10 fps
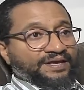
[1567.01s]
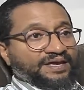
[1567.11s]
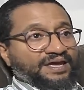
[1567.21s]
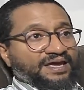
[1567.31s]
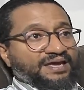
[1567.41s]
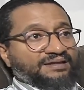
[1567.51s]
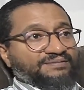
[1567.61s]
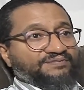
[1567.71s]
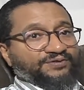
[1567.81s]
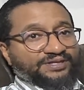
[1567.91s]

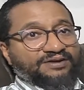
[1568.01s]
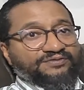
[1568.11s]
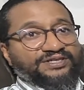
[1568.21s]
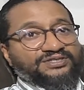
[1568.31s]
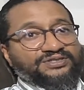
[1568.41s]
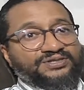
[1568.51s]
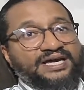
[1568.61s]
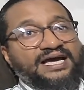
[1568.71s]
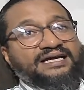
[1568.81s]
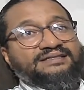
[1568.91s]
And for that reason, you
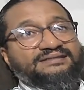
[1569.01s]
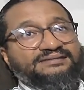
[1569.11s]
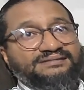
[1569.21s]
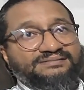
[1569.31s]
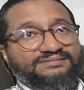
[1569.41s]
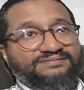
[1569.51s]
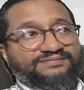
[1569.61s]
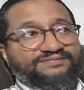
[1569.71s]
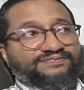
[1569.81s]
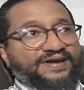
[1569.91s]
got
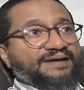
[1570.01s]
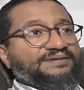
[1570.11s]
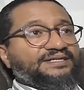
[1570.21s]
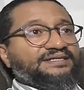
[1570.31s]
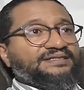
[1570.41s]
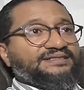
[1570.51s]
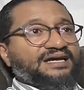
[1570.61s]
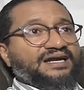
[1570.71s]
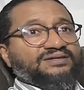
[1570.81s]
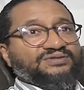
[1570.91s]
families
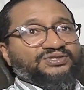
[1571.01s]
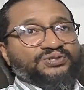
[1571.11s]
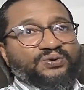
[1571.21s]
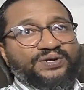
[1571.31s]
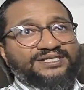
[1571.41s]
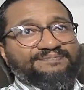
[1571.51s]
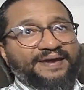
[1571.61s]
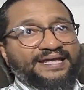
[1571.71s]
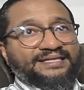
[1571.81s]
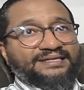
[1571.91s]
that are so
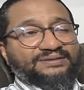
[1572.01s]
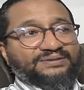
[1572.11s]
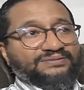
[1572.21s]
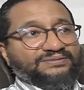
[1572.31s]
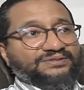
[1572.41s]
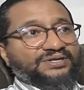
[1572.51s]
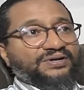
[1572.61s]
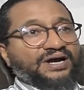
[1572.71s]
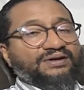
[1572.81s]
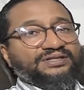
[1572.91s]
expanded on
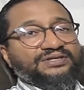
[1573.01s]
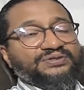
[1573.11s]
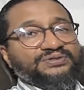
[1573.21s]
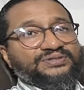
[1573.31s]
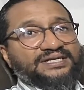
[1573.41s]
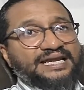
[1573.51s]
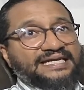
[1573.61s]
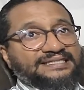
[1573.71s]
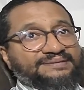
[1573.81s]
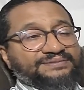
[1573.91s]
how they use their
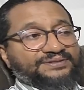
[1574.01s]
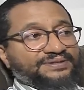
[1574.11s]
last names.